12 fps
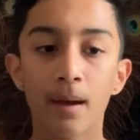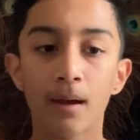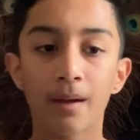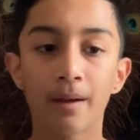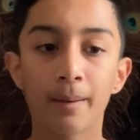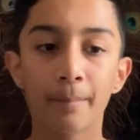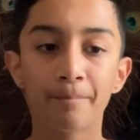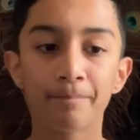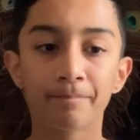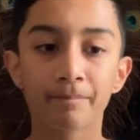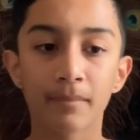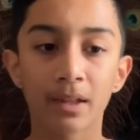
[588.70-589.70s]

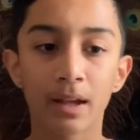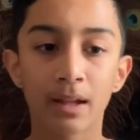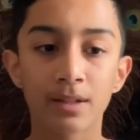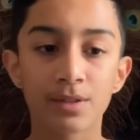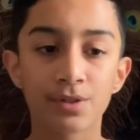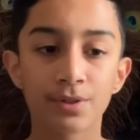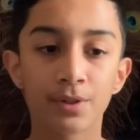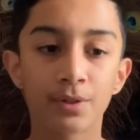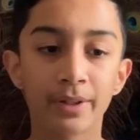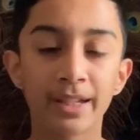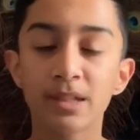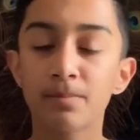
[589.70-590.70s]
And
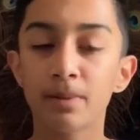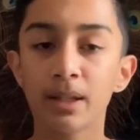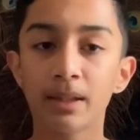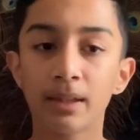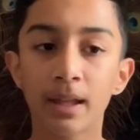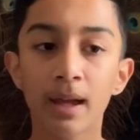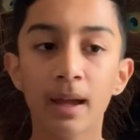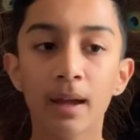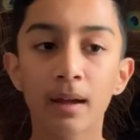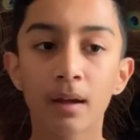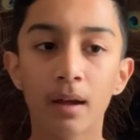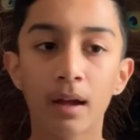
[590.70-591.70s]
so he's been
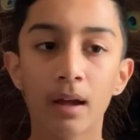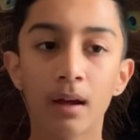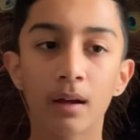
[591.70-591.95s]
there.